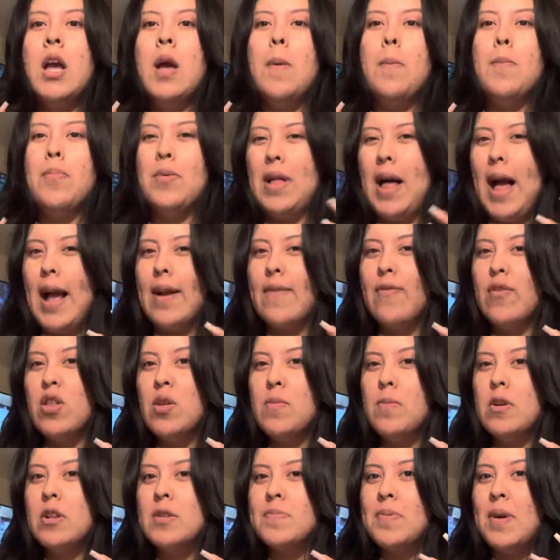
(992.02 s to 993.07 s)
black for the
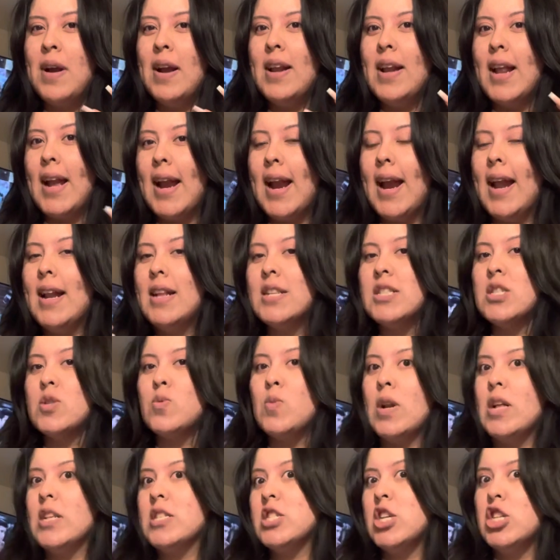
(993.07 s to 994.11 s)
most part, and I kind of just
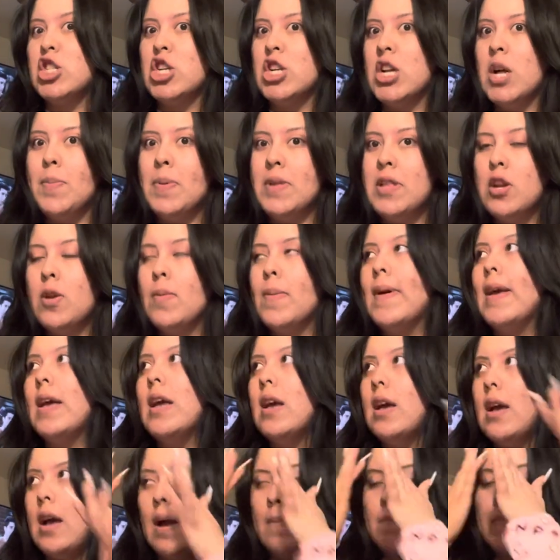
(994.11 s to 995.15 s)
want to touch it up a little
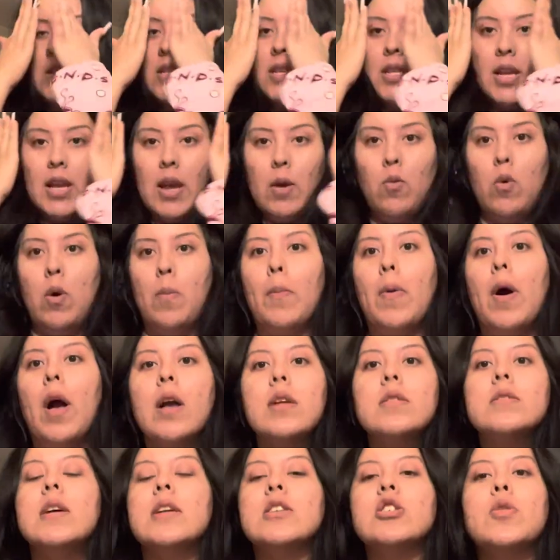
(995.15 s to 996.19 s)
bit, I'm just going to get one
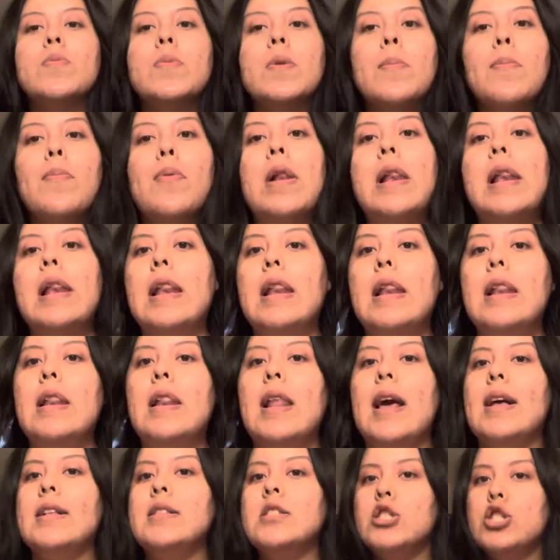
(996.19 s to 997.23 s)
box. That should be
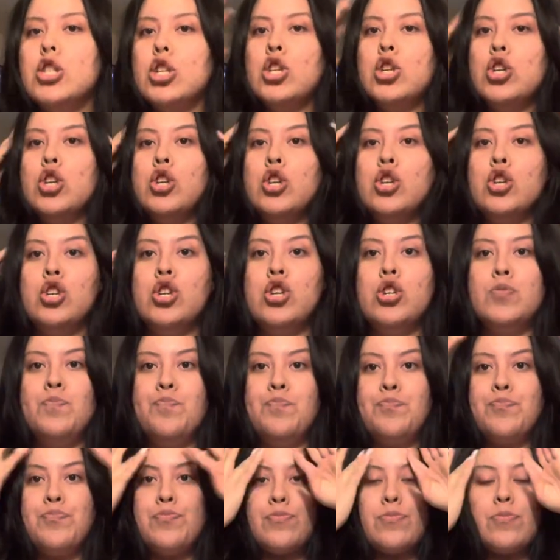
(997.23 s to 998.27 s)
plenty.
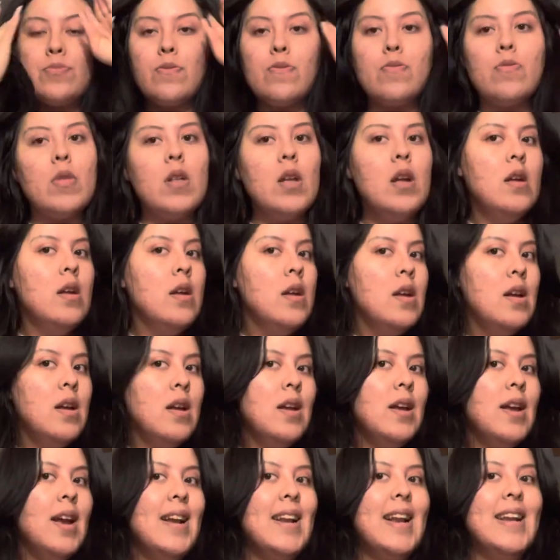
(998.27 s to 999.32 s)

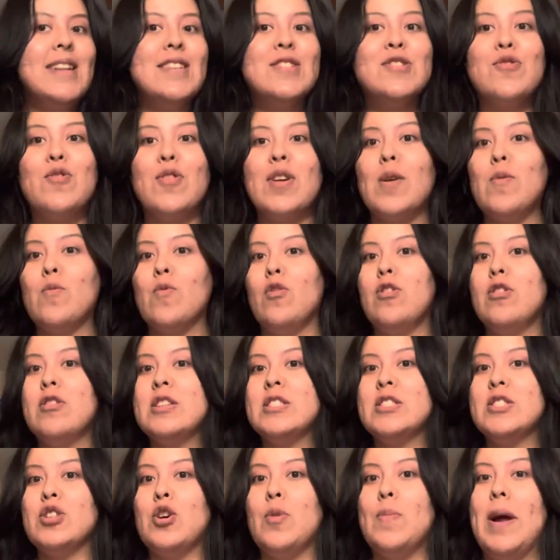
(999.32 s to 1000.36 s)
And I need to go get
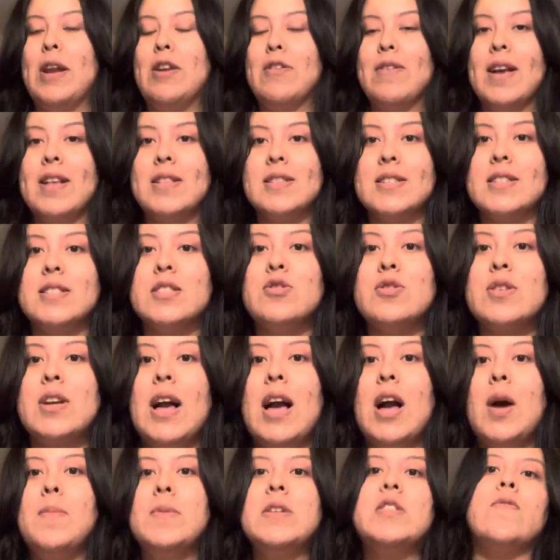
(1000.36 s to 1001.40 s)
rollers so bad, you guys, because look at
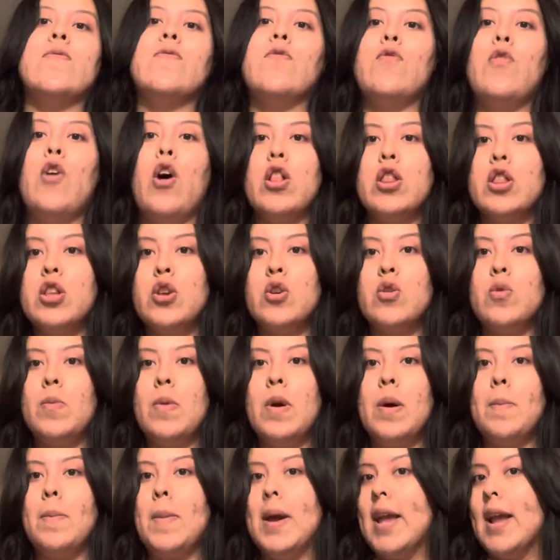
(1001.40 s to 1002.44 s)
how much volume
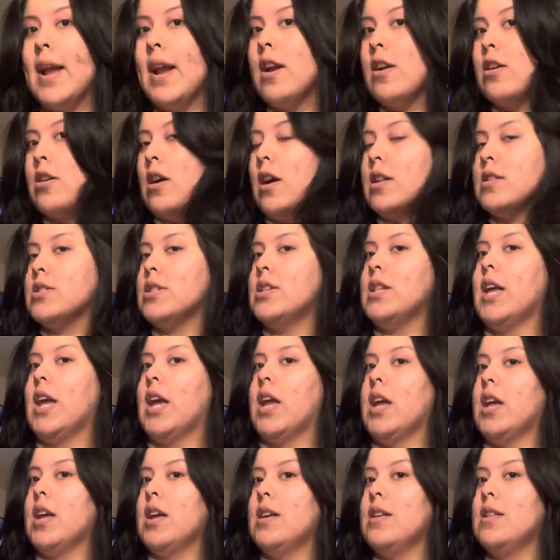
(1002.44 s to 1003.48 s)
my hair got
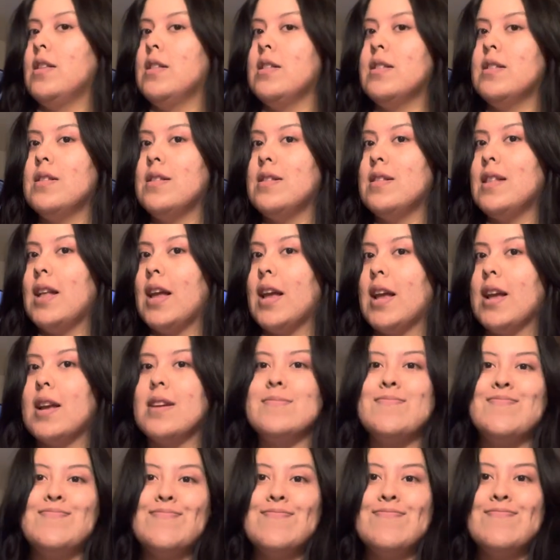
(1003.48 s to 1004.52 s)
today. Like,
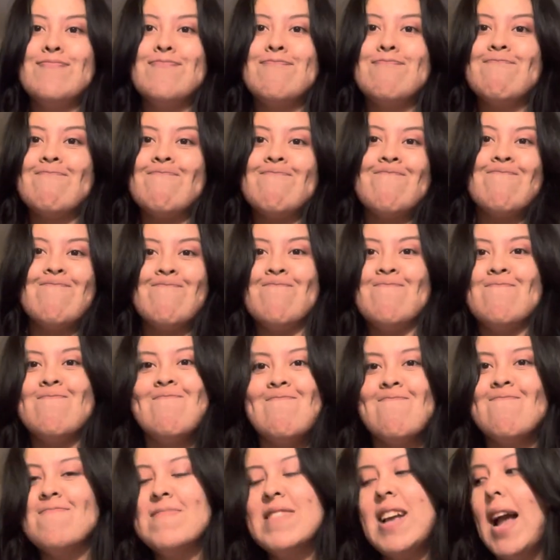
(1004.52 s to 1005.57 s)

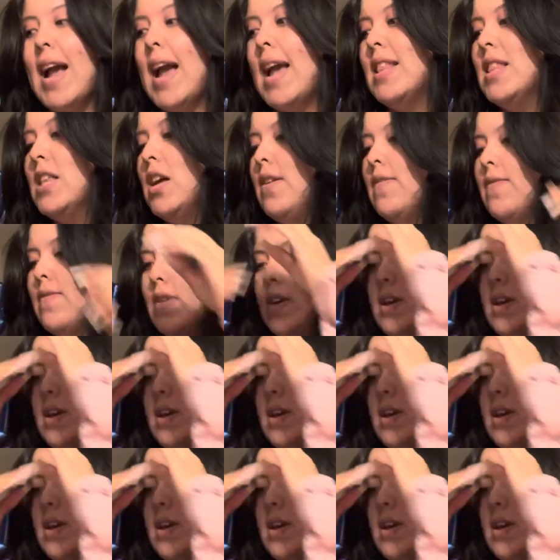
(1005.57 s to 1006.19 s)
I love.